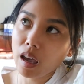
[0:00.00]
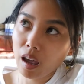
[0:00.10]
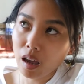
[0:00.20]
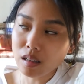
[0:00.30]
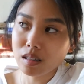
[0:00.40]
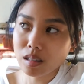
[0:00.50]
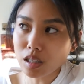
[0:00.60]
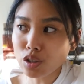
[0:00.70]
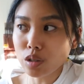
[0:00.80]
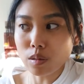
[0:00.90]
hand
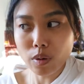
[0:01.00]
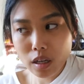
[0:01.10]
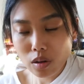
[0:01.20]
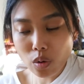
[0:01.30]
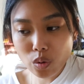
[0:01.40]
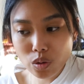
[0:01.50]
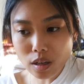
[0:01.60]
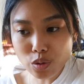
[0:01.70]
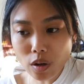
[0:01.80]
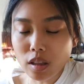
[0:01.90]
stitch the buttonholes
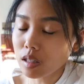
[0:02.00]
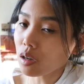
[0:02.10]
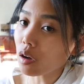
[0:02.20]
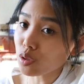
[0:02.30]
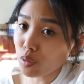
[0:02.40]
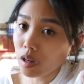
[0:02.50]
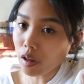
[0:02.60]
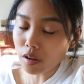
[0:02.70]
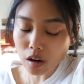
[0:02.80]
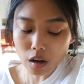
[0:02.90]
as well. That's also
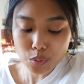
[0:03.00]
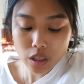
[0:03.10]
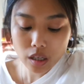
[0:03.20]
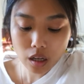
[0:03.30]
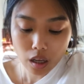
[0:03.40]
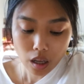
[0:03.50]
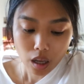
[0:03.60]
another option.